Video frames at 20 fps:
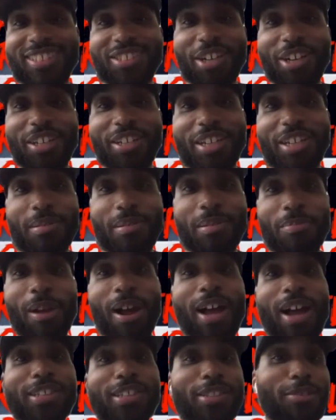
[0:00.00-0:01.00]
Try to keep it
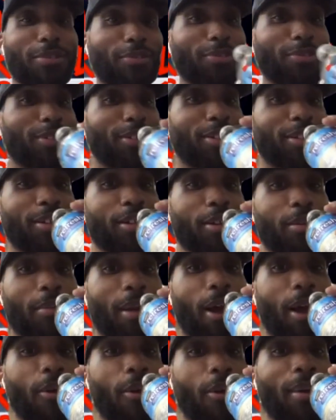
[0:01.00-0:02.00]
positive.
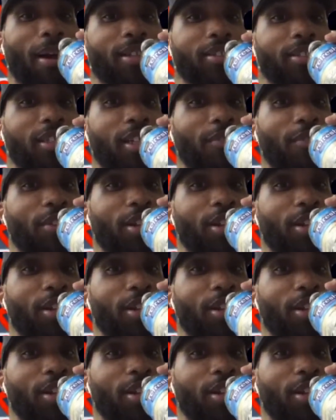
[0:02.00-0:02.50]
Child no, positivity.